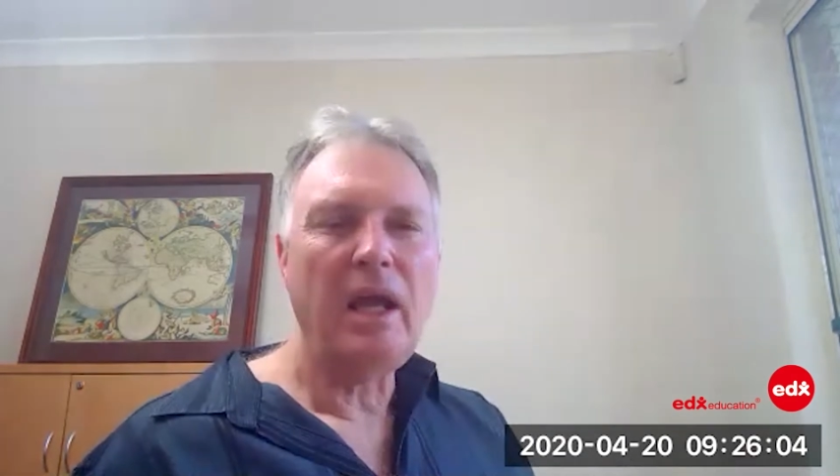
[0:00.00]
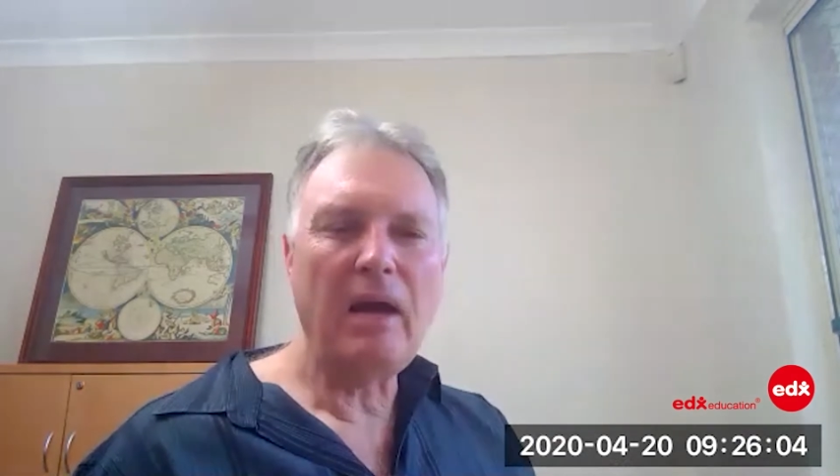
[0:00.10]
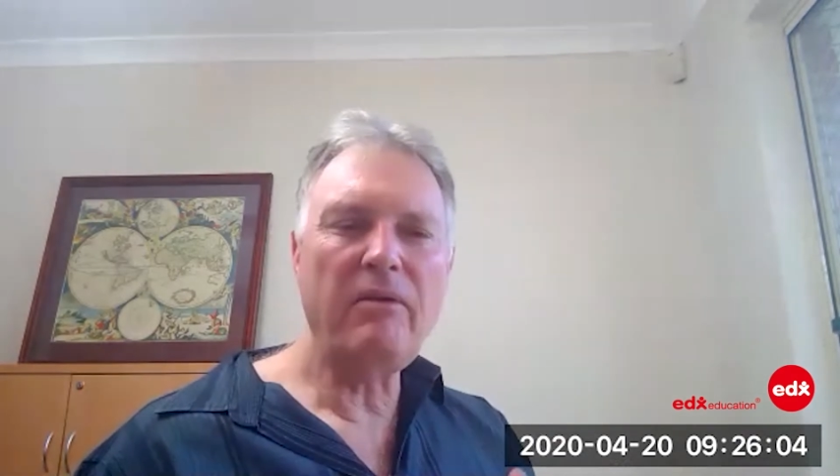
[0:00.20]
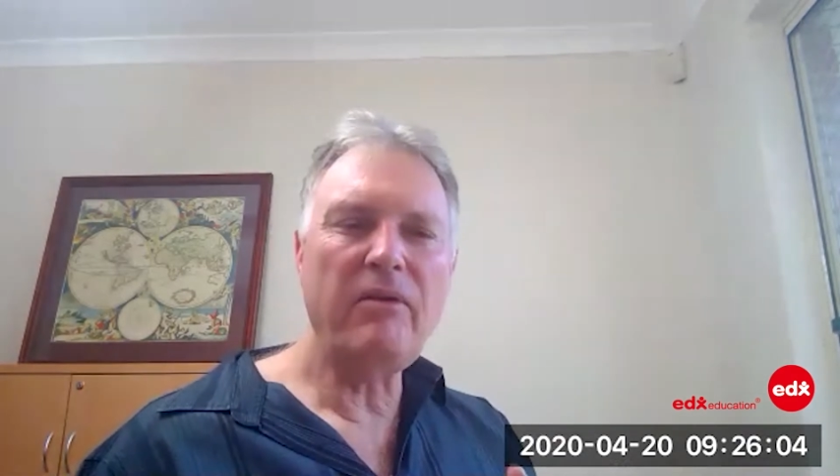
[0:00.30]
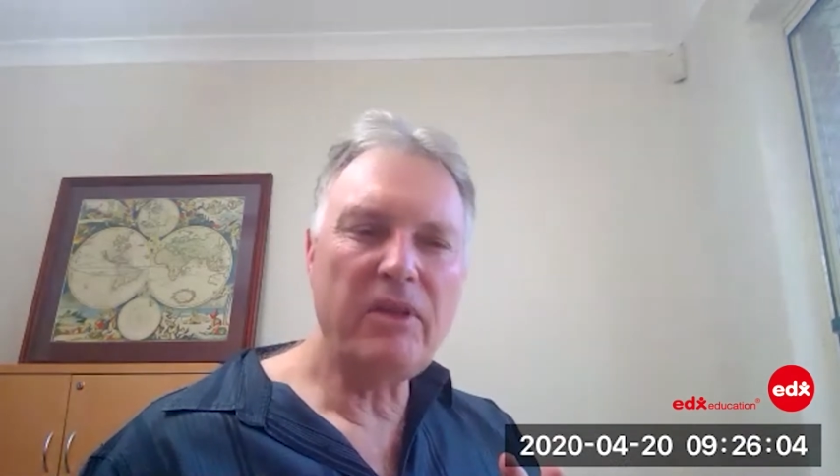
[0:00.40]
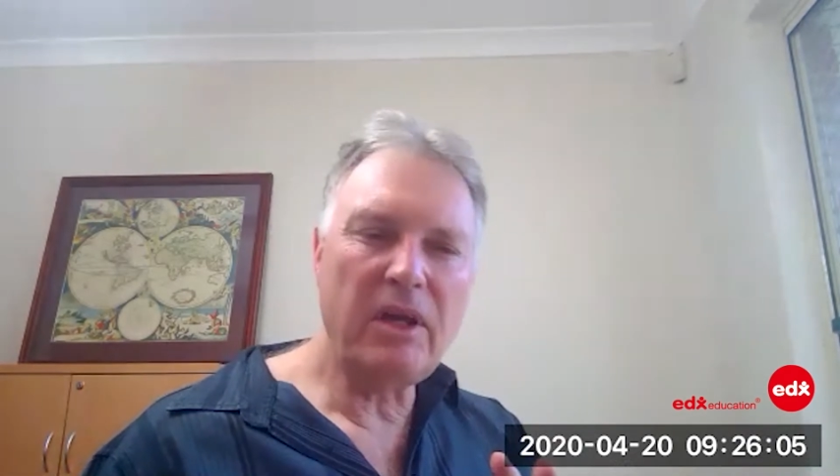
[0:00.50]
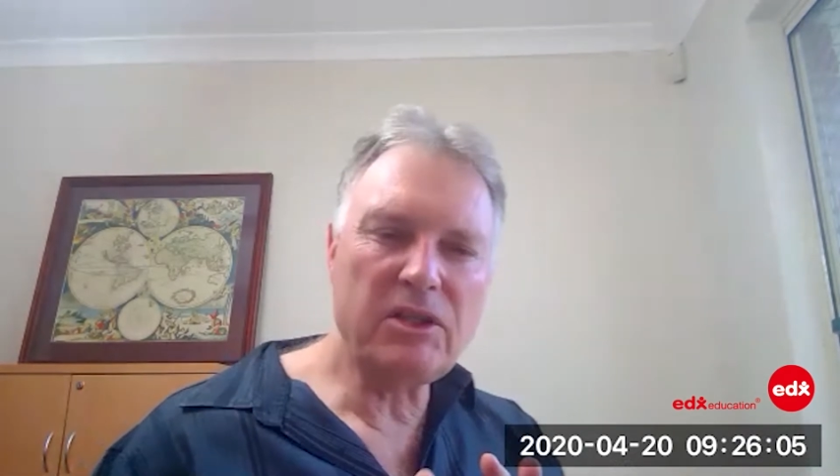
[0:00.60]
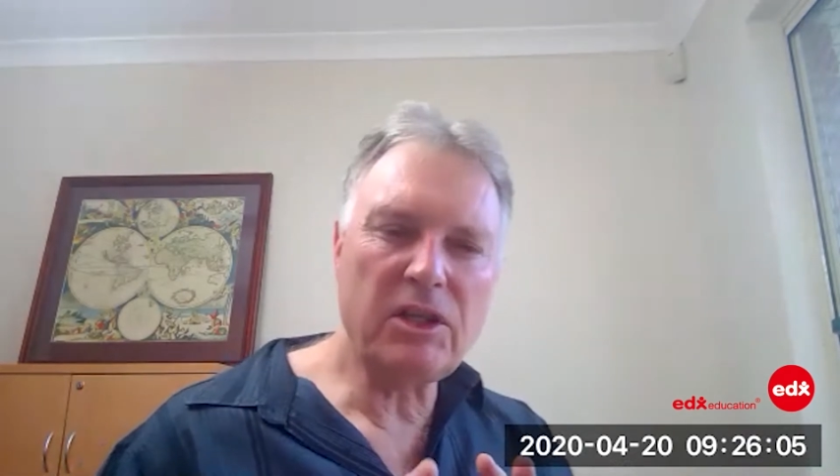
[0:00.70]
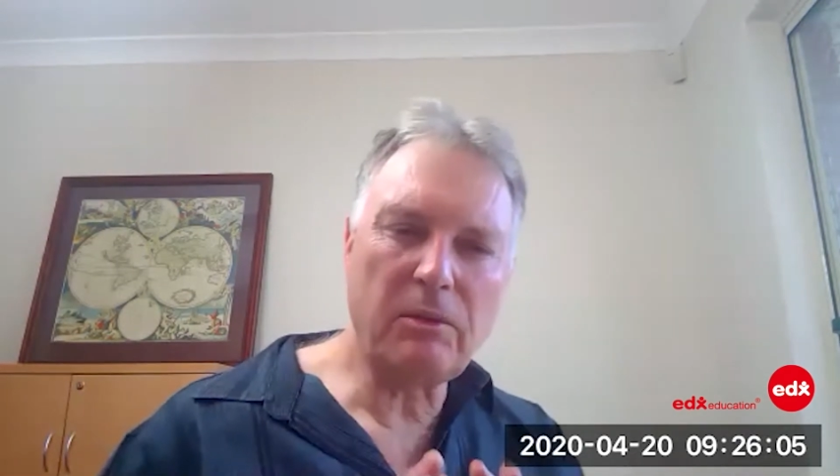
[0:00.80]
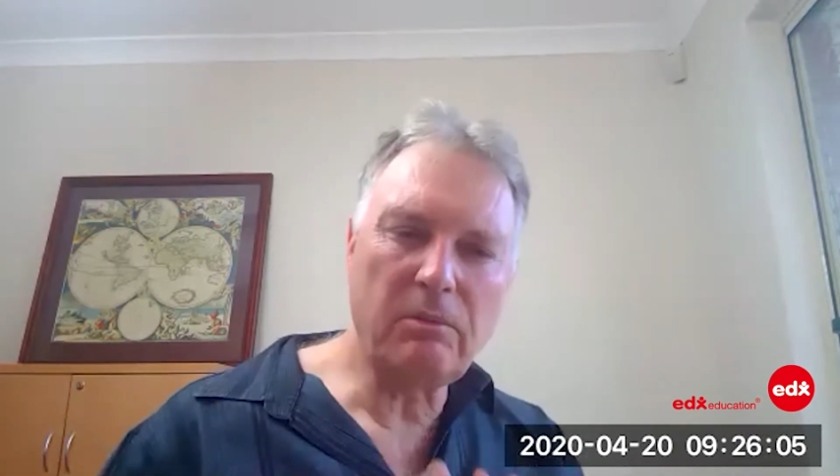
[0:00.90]
However,
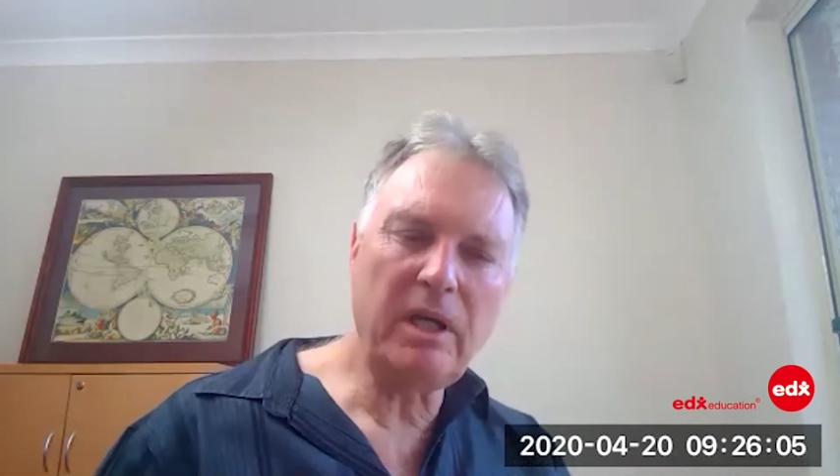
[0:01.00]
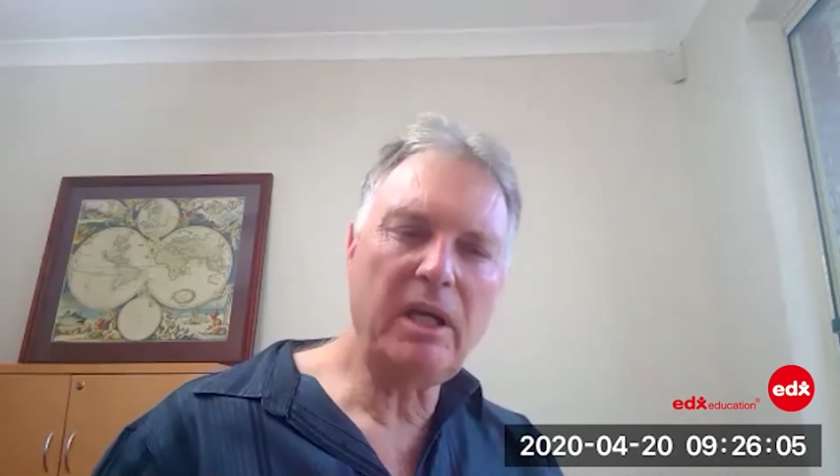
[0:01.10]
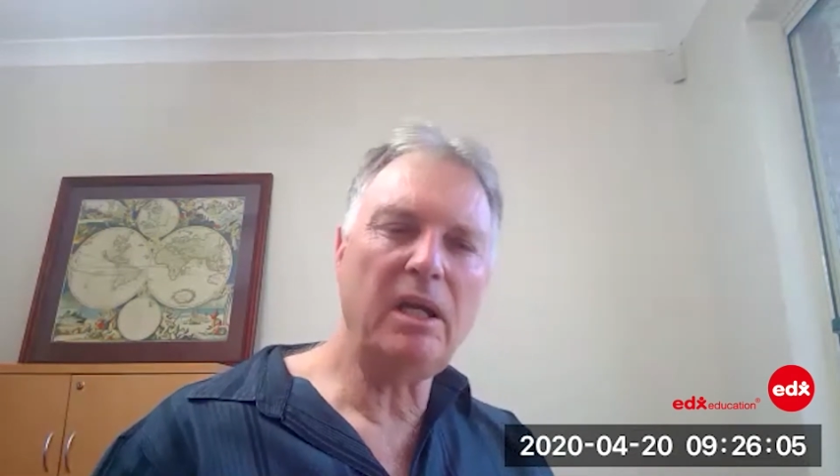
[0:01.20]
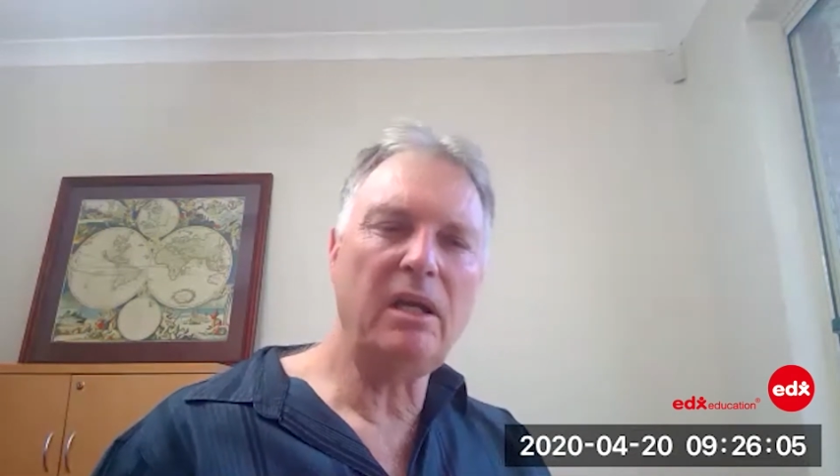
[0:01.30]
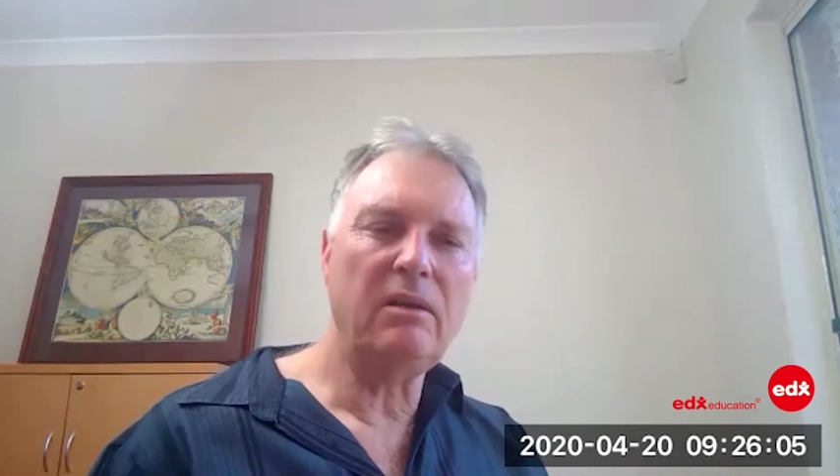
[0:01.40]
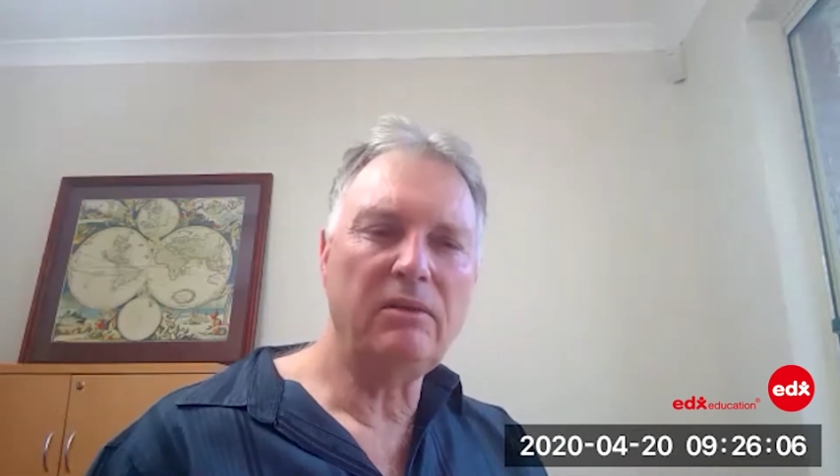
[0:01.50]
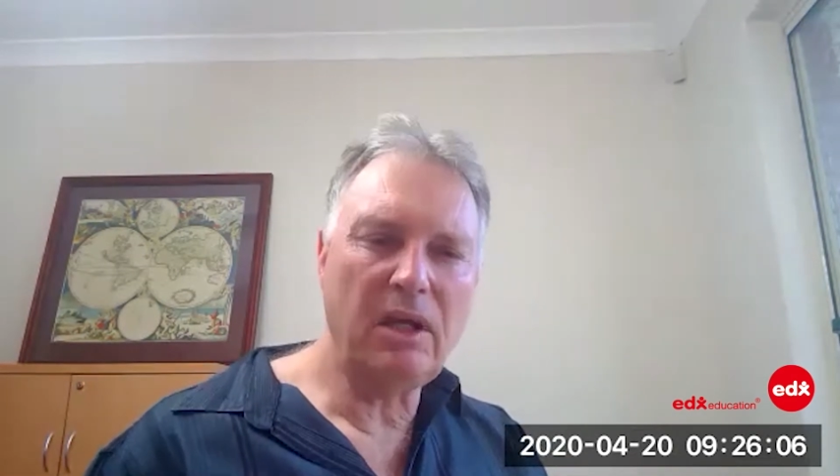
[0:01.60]
there's 3